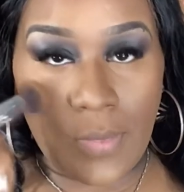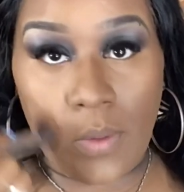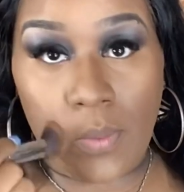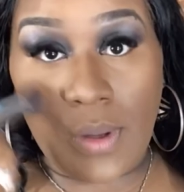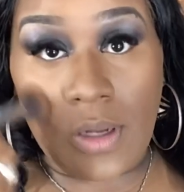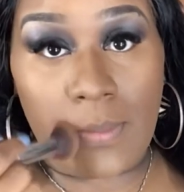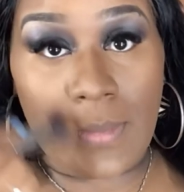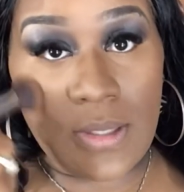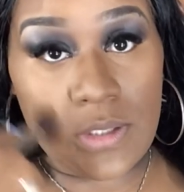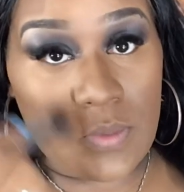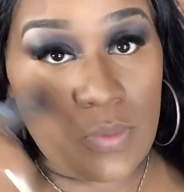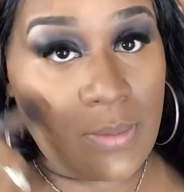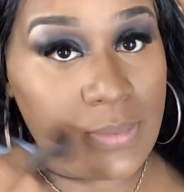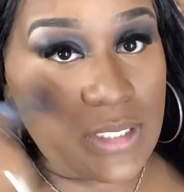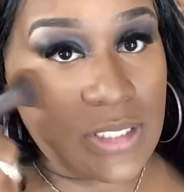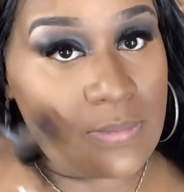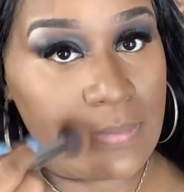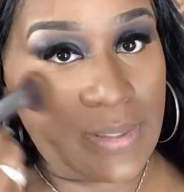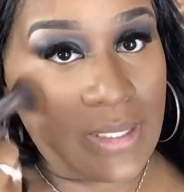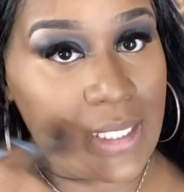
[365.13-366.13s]
I'm gonna make sure we
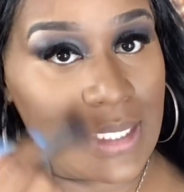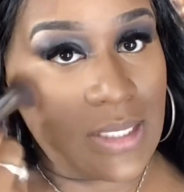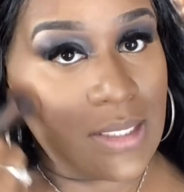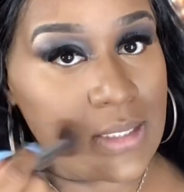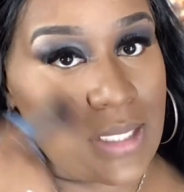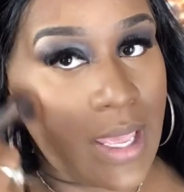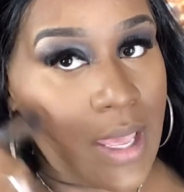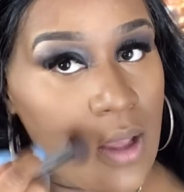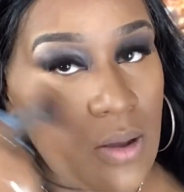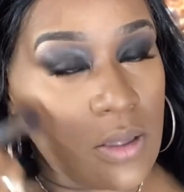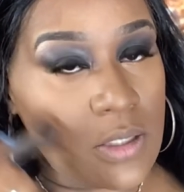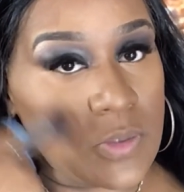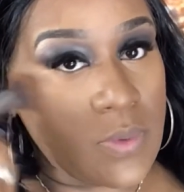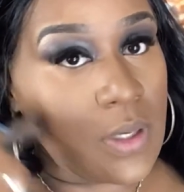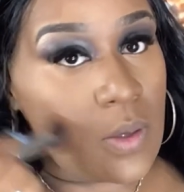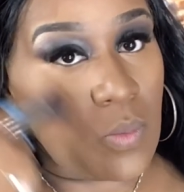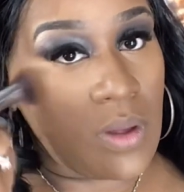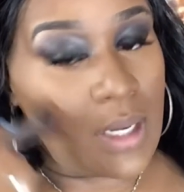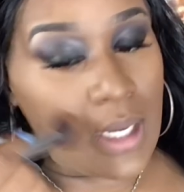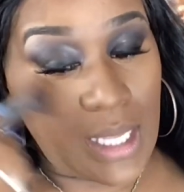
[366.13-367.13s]
just blend this out because we
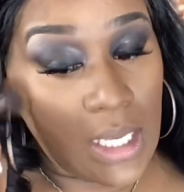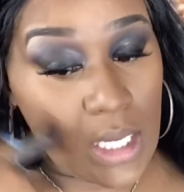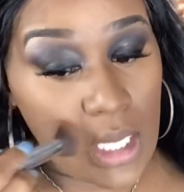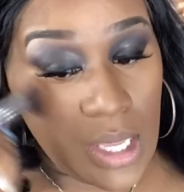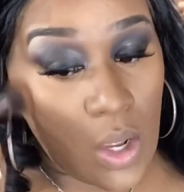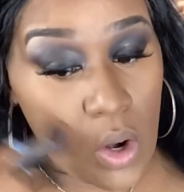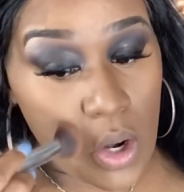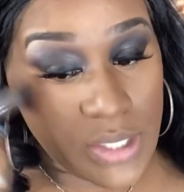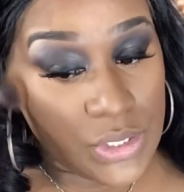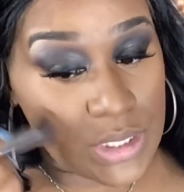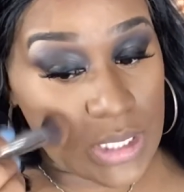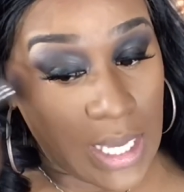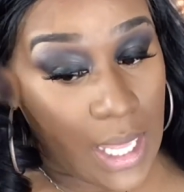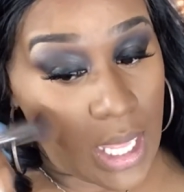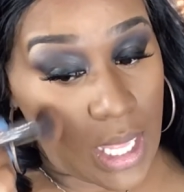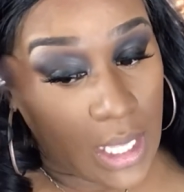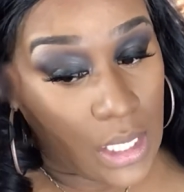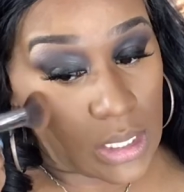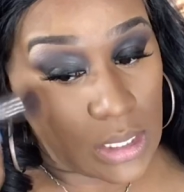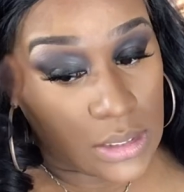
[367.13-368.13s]
don't want any harsh
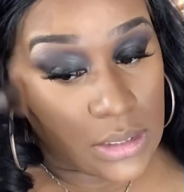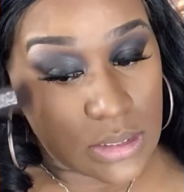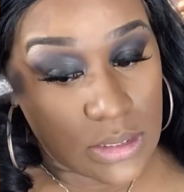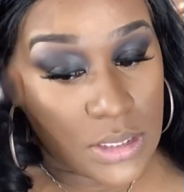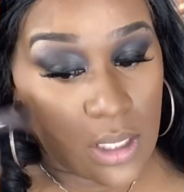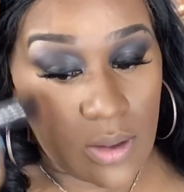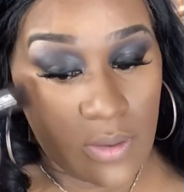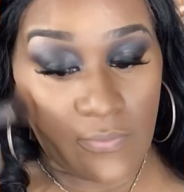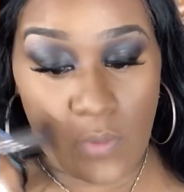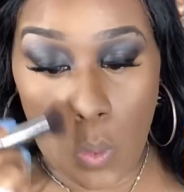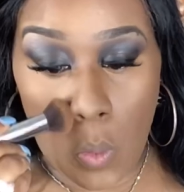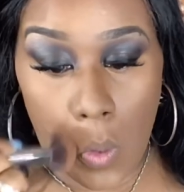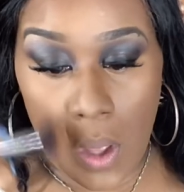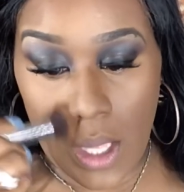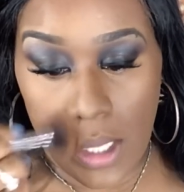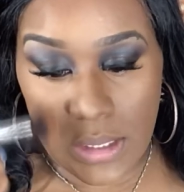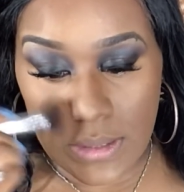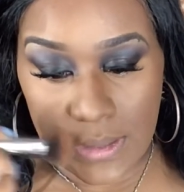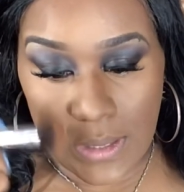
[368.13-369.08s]
lines, of course.